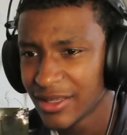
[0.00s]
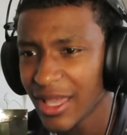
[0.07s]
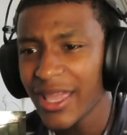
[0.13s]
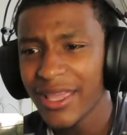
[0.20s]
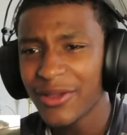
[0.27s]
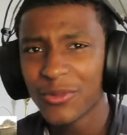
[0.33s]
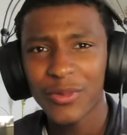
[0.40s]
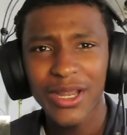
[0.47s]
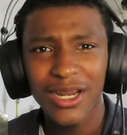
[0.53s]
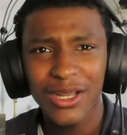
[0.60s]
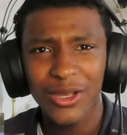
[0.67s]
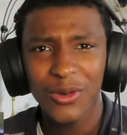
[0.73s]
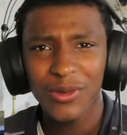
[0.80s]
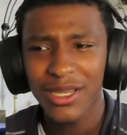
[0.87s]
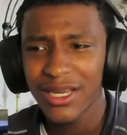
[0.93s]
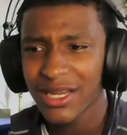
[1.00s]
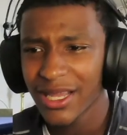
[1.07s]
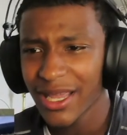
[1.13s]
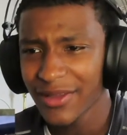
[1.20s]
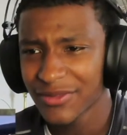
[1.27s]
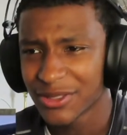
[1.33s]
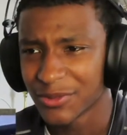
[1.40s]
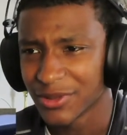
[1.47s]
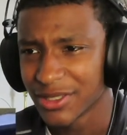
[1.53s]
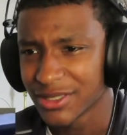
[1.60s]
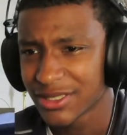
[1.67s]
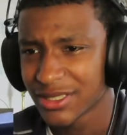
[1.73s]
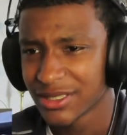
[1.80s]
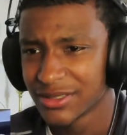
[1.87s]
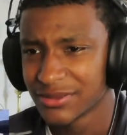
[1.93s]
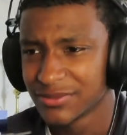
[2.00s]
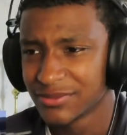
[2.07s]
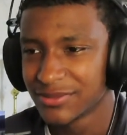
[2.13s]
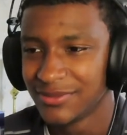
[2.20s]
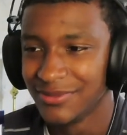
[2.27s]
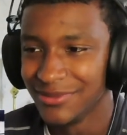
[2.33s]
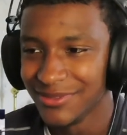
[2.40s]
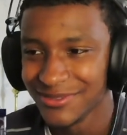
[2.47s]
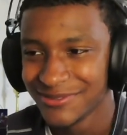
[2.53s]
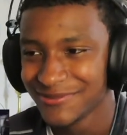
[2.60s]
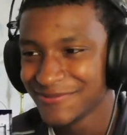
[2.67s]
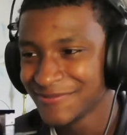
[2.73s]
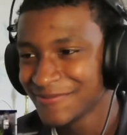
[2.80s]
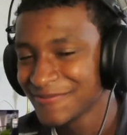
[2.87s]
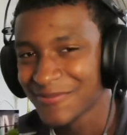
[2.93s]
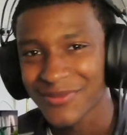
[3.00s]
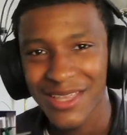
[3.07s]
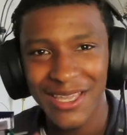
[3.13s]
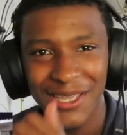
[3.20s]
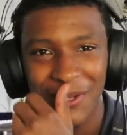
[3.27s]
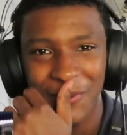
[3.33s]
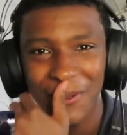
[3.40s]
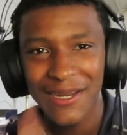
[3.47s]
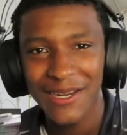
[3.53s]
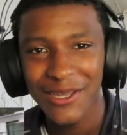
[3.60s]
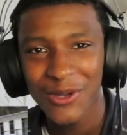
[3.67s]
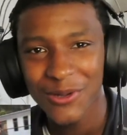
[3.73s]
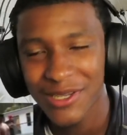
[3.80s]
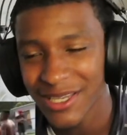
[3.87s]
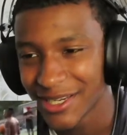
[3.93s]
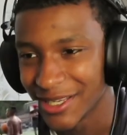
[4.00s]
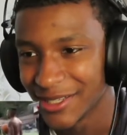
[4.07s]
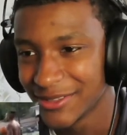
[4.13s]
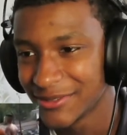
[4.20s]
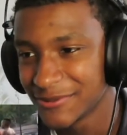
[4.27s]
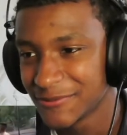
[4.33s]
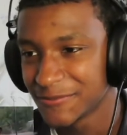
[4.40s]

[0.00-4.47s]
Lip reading: And he ran to go get it afterwards. And he ran to go get it.